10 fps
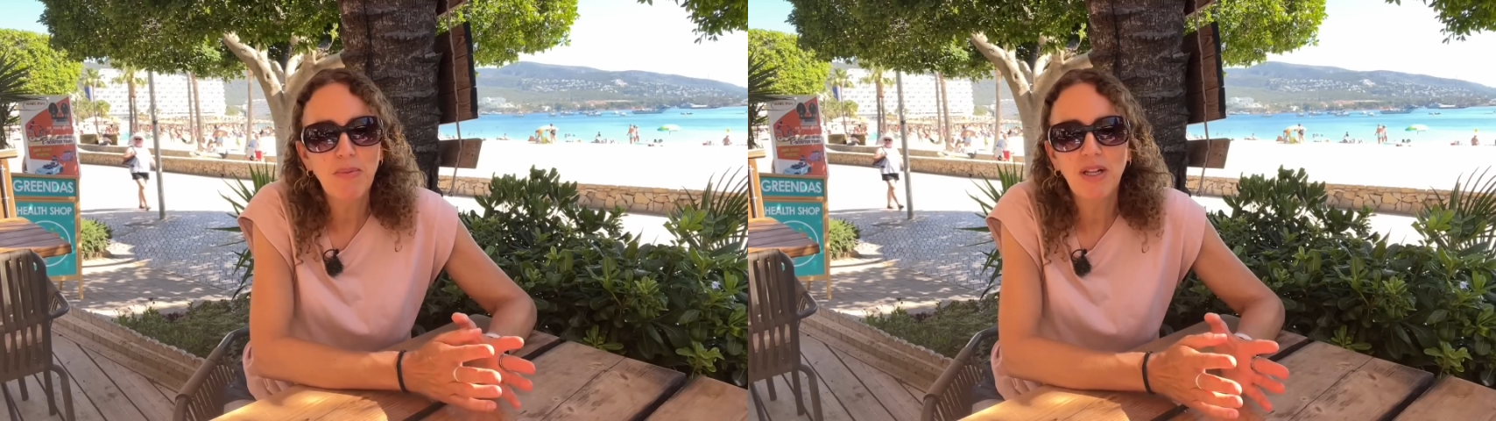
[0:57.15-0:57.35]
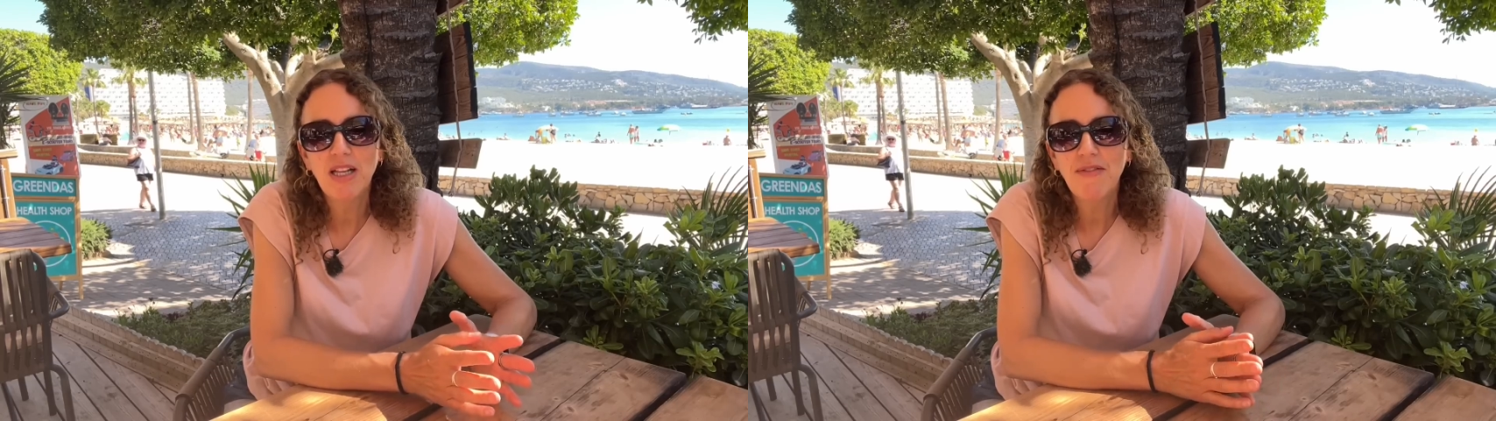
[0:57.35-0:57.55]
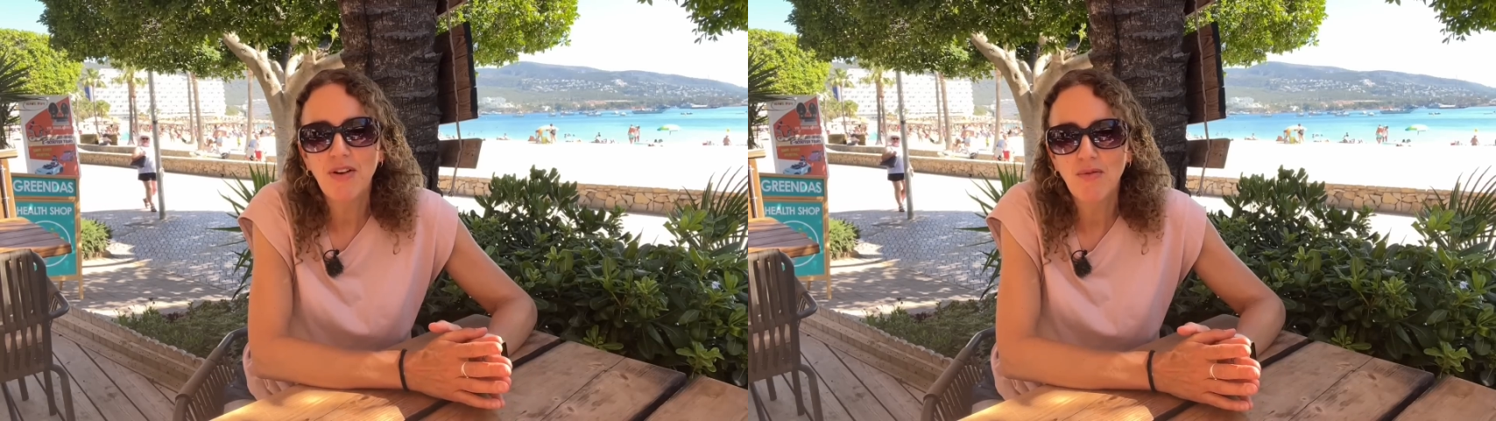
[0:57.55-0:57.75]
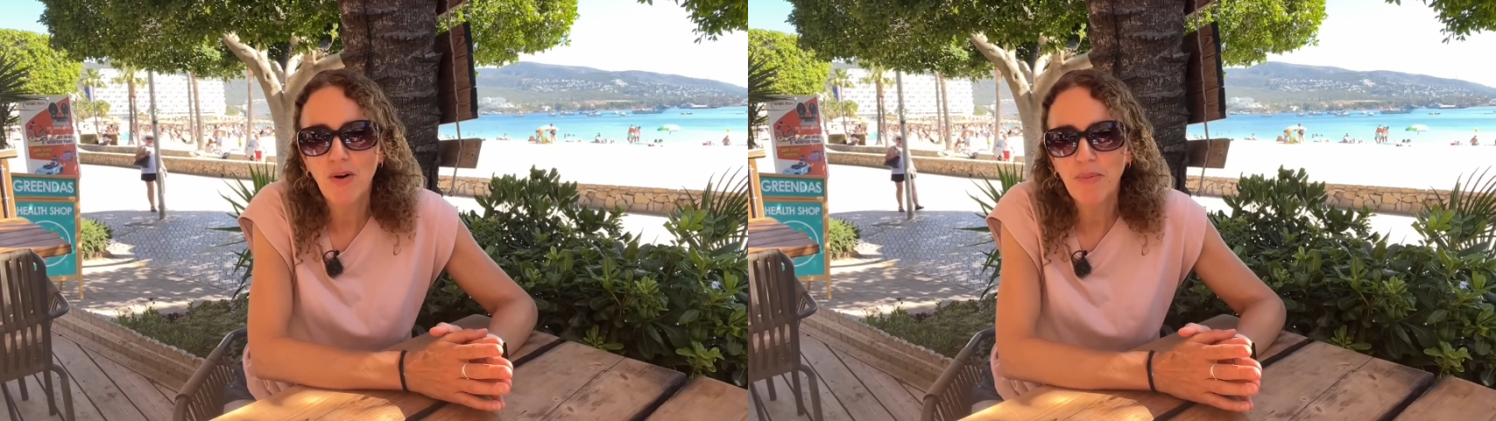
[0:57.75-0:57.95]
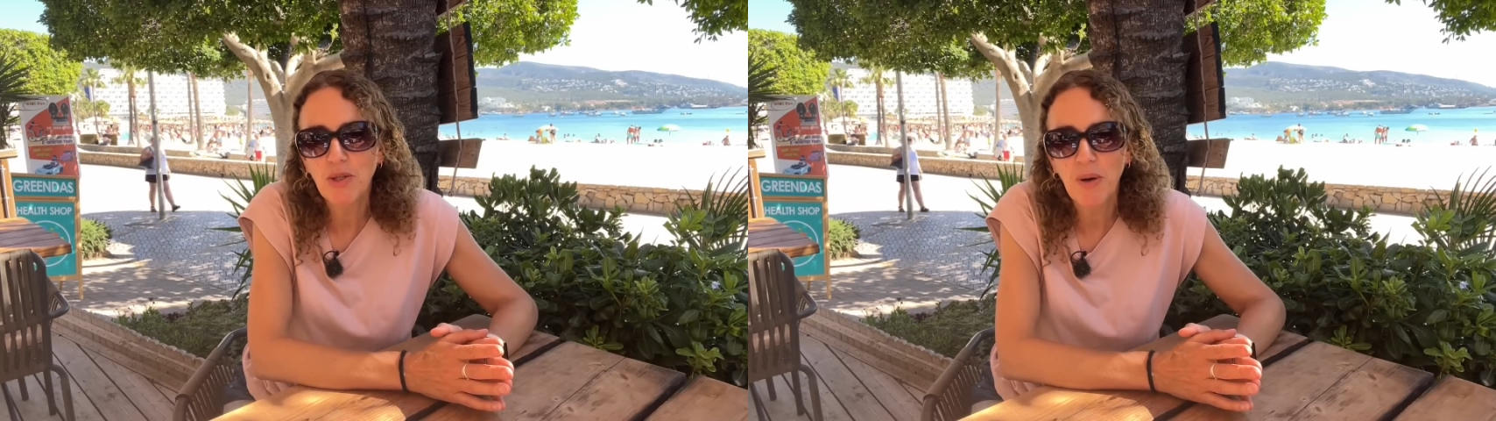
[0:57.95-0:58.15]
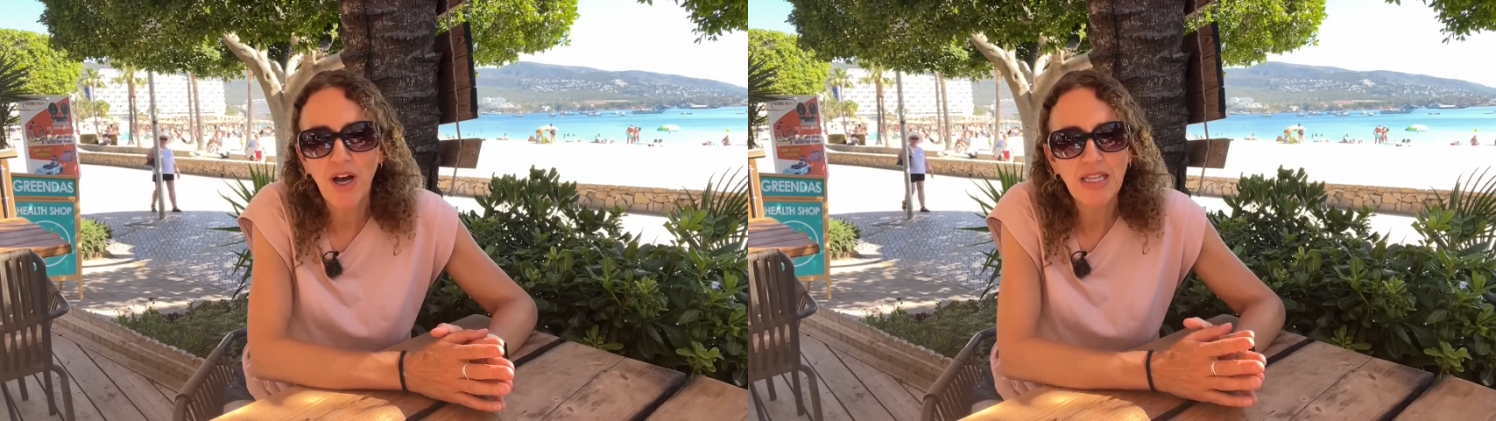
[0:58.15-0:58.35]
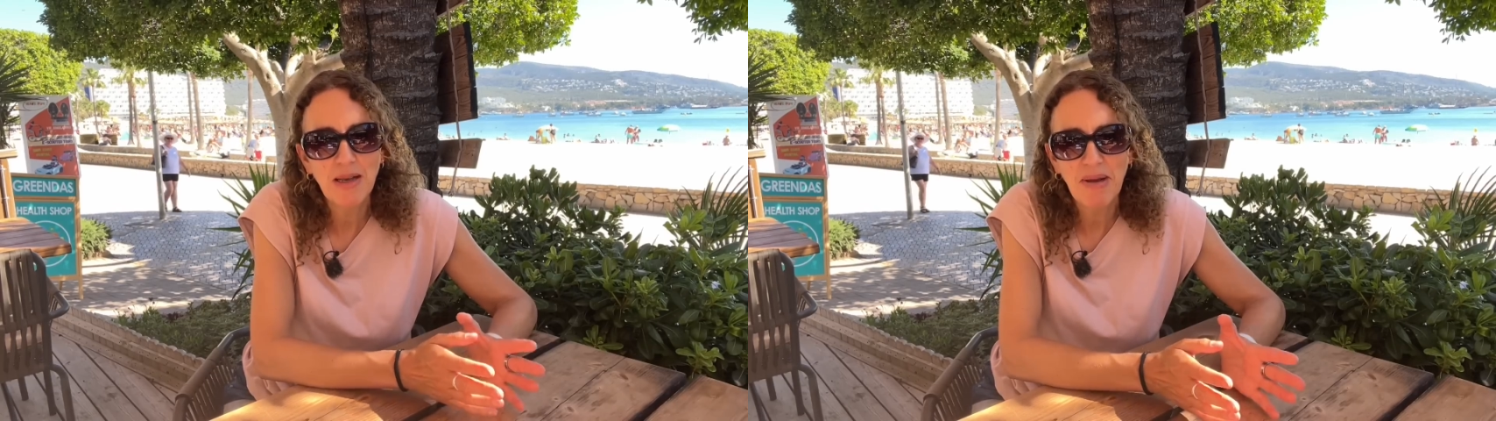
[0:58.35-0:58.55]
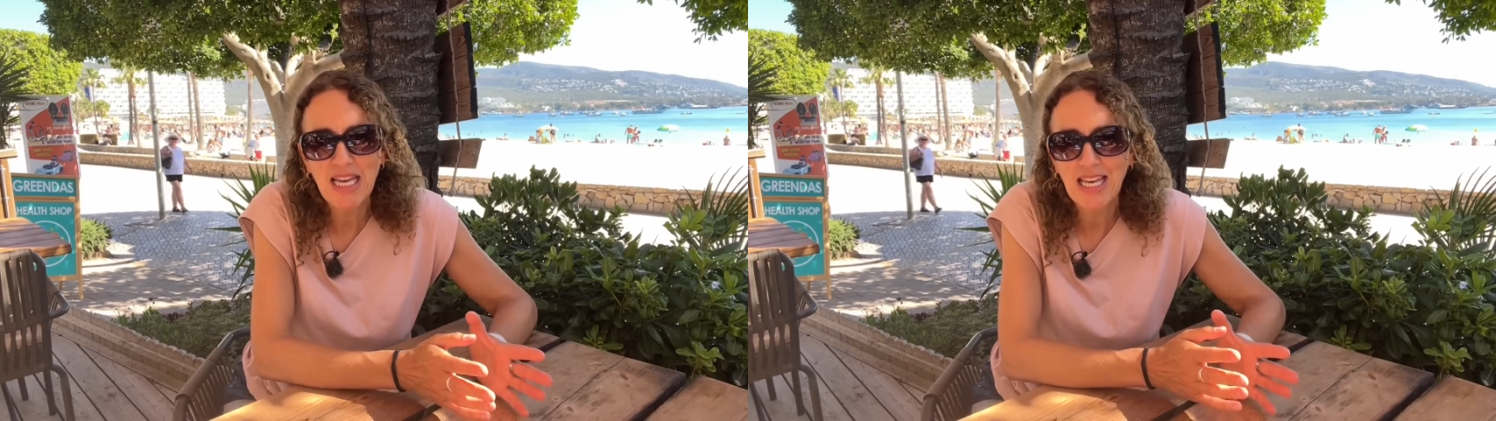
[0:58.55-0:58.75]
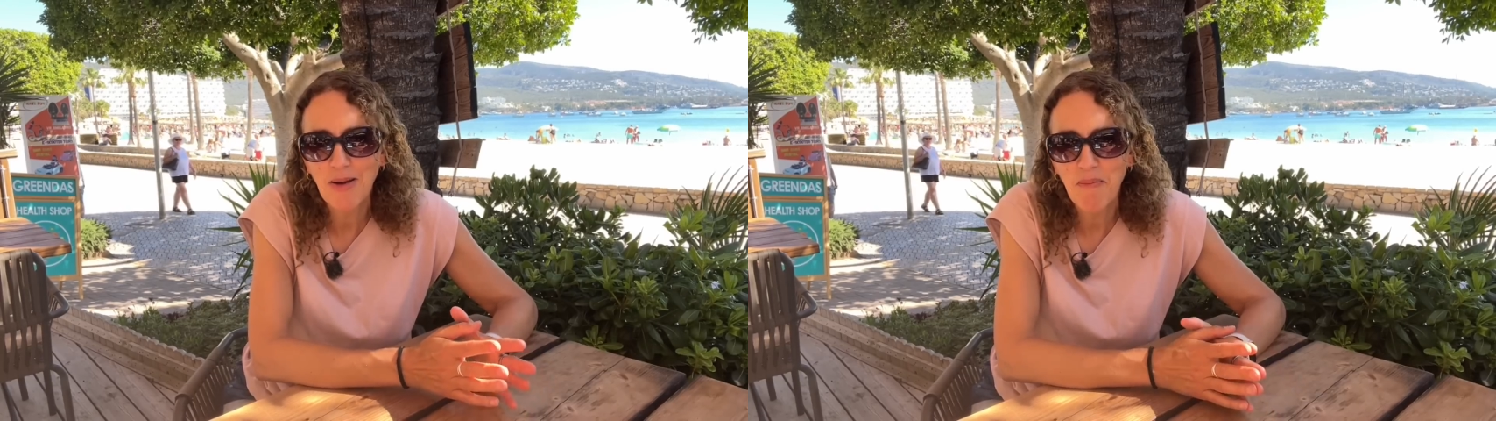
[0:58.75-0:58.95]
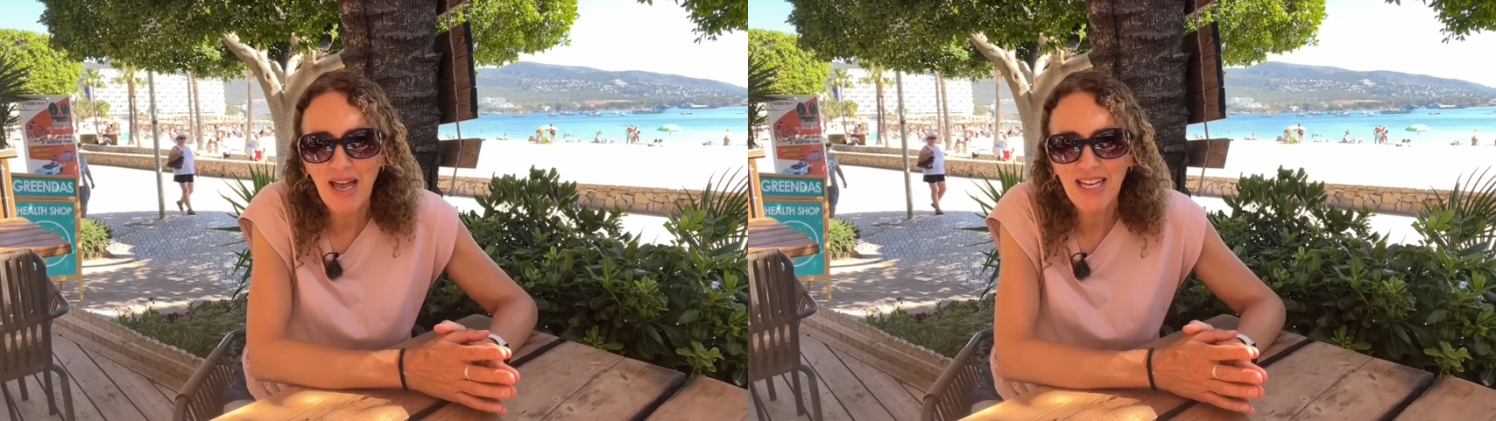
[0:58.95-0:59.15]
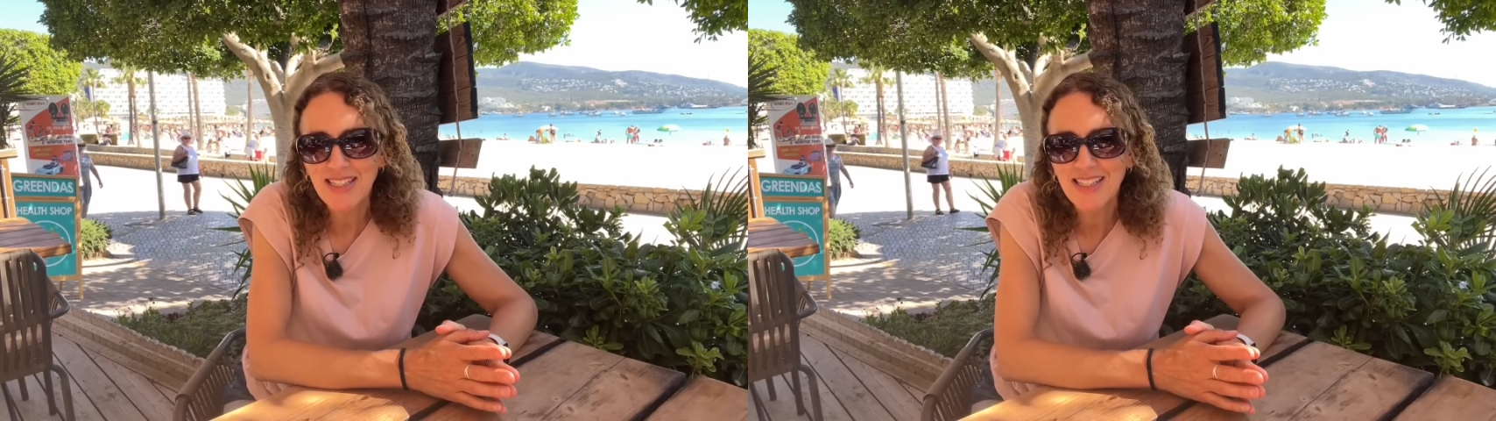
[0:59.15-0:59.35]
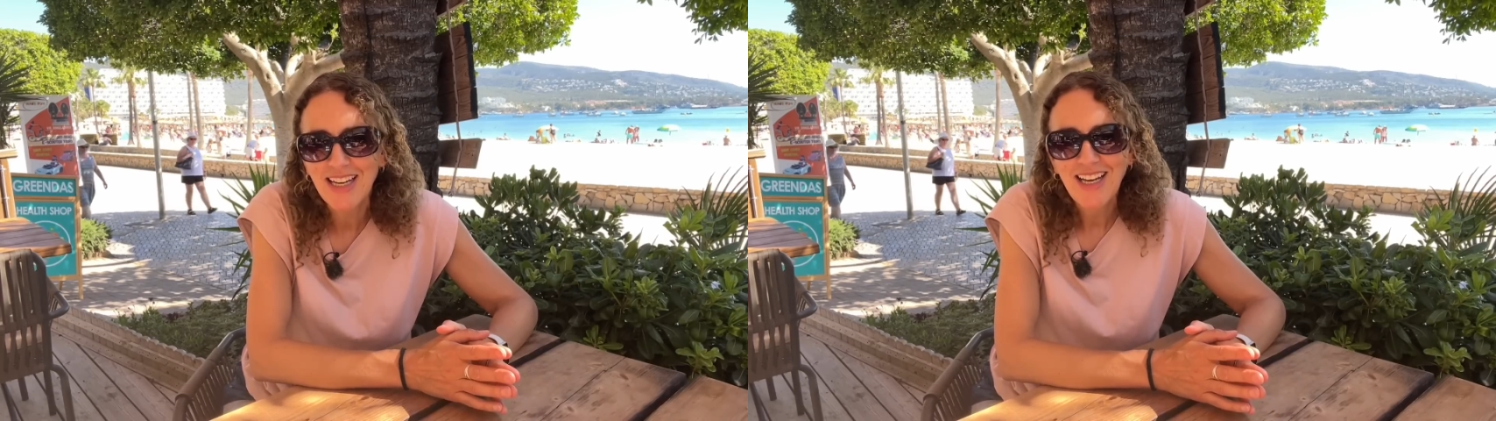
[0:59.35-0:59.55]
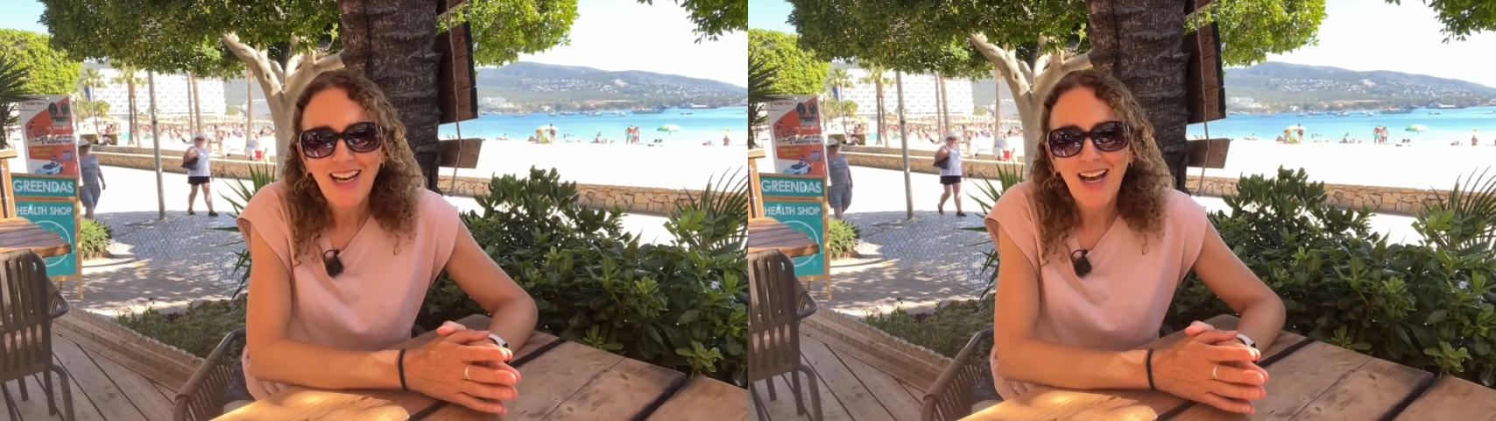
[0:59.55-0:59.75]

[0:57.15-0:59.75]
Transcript: people are leaving rubbish behind, they're making a mess,